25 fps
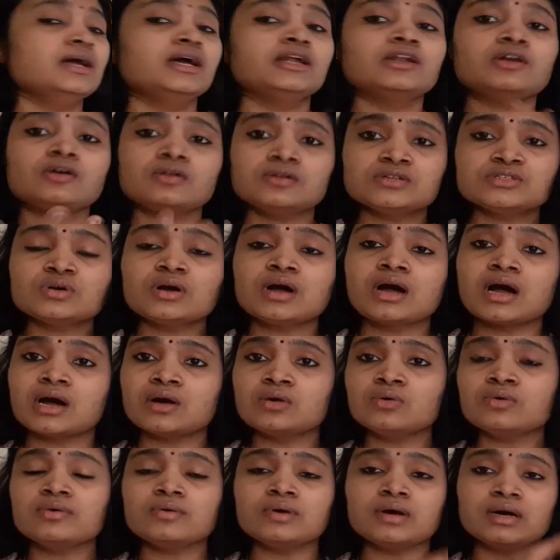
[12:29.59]
And also
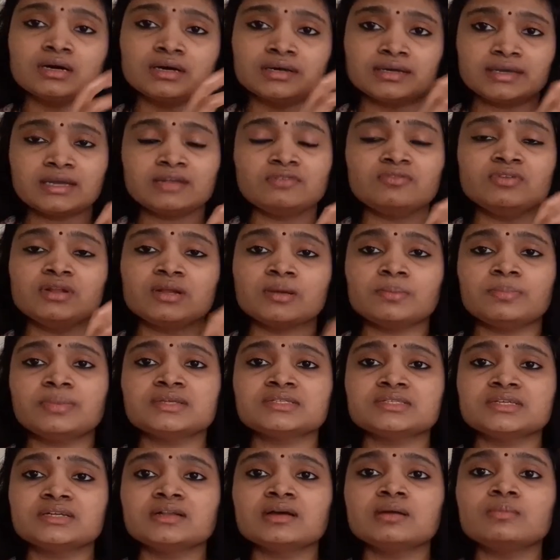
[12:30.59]
how uh, can we
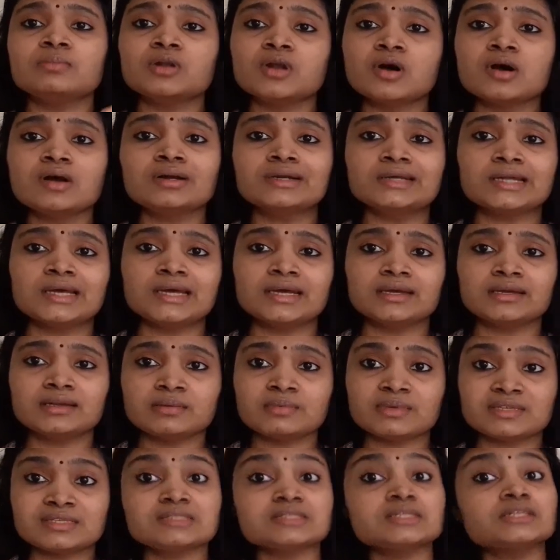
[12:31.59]
represent a block diagram
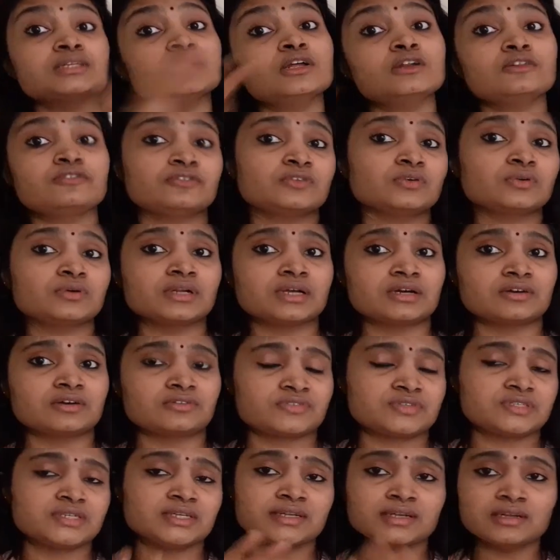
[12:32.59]
as a signal flow graph.
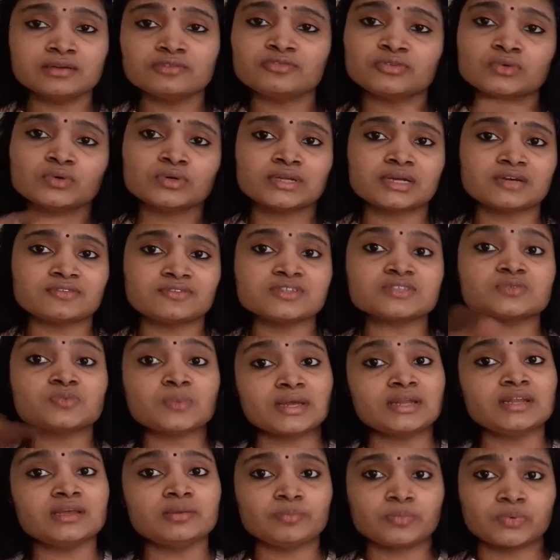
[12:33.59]
Signal flow graph is
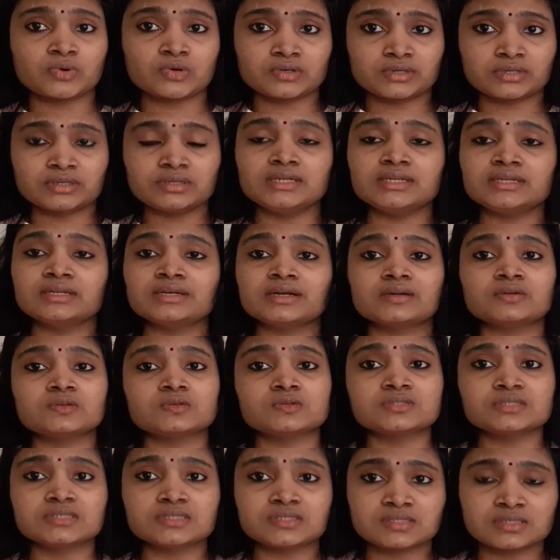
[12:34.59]
very important in
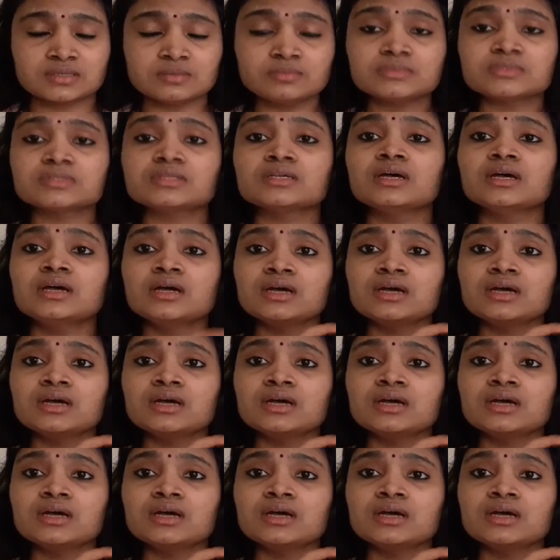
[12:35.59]
control systems